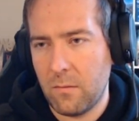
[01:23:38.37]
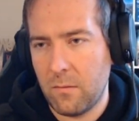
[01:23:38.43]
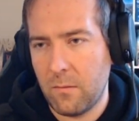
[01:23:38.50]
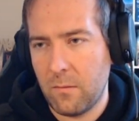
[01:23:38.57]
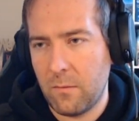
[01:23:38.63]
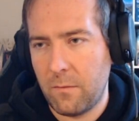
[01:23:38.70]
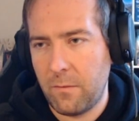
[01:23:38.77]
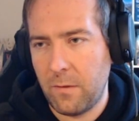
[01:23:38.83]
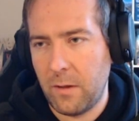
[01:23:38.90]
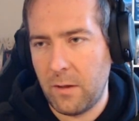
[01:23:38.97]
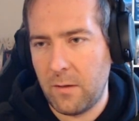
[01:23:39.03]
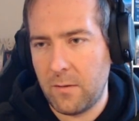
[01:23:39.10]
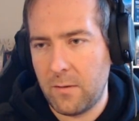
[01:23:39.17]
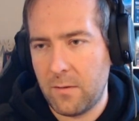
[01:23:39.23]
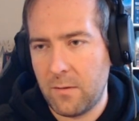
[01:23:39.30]

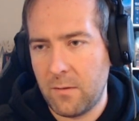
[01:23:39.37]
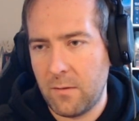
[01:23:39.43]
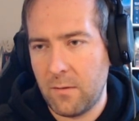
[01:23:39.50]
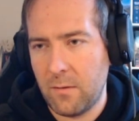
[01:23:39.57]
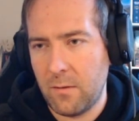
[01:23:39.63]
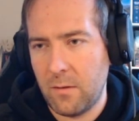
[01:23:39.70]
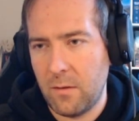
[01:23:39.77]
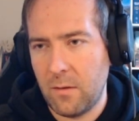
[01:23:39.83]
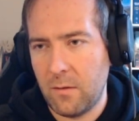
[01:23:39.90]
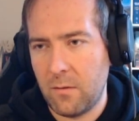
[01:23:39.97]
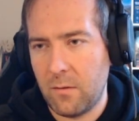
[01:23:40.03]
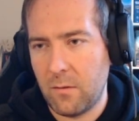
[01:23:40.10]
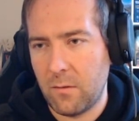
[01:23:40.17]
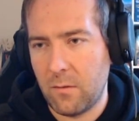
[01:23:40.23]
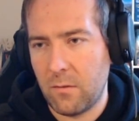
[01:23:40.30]
fix it
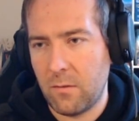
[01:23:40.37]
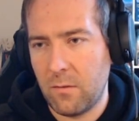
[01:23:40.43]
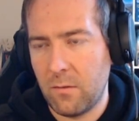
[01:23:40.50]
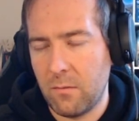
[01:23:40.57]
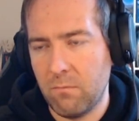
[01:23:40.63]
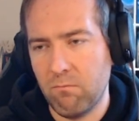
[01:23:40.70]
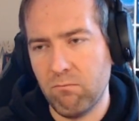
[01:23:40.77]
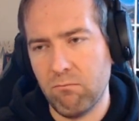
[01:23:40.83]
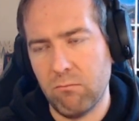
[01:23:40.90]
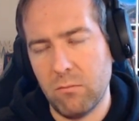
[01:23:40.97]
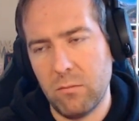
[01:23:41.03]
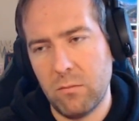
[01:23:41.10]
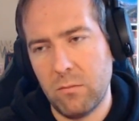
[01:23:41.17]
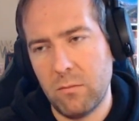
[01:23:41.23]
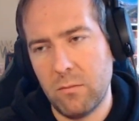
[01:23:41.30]
or
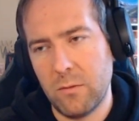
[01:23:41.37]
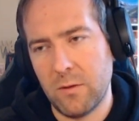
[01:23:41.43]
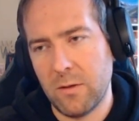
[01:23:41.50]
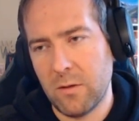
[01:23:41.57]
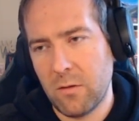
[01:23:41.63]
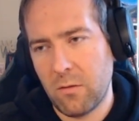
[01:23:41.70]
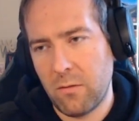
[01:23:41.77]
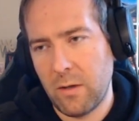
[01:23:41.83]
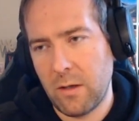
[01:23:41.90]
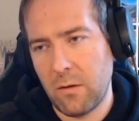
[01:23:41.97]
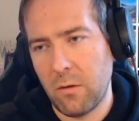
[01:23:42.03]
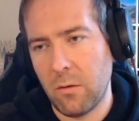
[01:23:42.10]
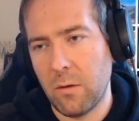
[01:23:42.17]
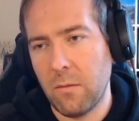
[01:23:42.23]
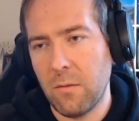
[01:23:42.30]
is this correct?
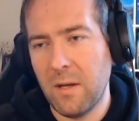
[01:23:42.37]
No.